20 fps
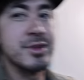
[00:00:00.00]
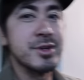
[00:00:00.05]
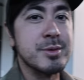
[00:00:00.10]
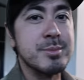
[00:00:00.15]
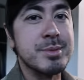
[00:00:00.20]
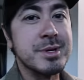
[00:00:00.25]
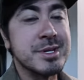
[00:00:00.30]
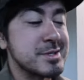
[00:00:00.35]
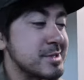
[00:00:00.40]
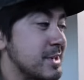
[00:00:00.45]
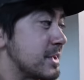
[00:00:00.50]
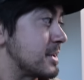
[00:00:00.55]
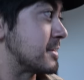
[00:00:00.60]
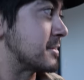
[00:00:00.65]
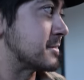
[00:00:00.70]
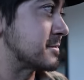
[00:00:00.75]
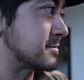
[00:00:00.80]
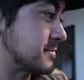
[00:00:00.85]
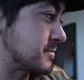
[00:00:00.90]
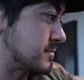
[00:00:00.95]
little bit so I
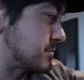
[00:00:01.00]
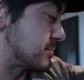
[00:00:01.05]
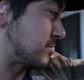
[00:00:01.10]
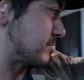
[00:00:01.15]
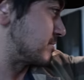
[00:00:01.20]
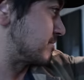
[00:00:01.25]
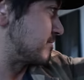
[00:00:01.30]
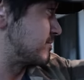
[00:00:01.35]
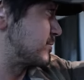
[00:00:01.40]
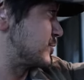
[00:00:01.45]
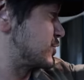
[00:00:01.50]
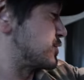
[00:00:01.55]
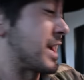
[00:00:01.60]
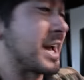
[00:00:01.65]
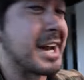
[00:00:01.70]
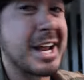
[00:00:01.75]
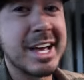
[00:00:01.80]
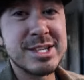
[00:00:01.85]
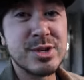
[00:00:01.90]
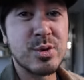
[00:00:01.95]
don't
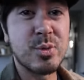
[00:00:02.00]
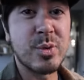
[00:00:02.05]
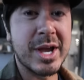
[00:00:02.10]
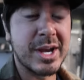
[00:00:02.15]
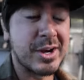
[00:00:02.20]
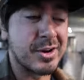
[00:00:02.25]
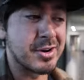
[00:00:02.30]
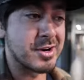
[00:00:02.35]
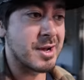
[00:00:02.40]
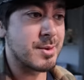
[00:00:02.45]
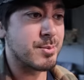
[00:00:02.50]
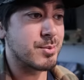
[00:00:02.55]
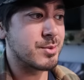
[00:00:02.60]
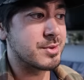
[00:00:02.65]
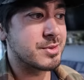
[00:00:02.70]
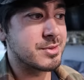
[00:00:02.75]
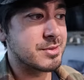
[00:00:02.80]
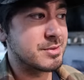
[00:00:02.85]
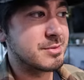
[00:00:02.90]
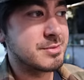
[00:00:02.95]
try not to wake her up
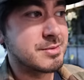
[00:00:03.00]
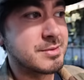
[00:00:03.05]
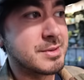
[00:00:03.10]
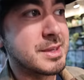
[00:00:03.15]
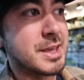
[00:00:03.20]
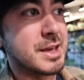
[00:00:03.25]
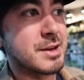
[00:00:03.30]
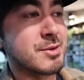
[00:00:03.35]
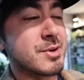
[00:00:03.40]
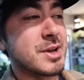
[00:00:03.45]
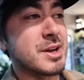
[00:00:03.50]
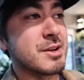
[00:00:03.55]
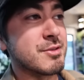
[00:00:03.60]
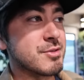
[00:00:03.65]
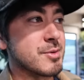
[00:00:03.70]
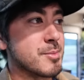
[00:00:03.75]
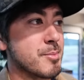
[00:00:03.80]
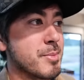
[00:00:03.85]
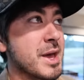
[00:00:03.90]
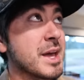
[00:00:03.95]
with getting ready
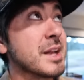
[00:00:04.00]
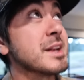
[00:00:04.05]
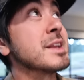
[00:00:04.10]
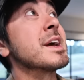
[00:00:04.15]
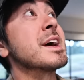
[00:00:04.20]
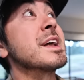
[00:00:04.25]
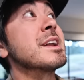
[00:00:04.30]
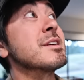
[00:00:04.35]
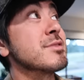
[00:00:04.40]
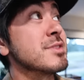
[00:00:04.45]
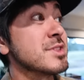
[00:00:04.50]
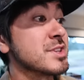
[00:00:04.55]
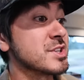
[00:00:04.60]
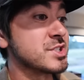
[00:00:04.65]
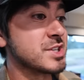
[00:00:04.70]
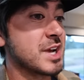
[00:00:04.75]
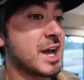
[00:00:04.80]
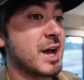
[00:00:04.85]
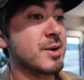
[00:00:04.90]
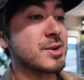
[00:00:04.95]
for bed kind of in the
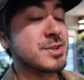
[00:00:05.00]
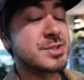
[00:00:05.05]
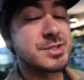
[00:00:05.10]
shower.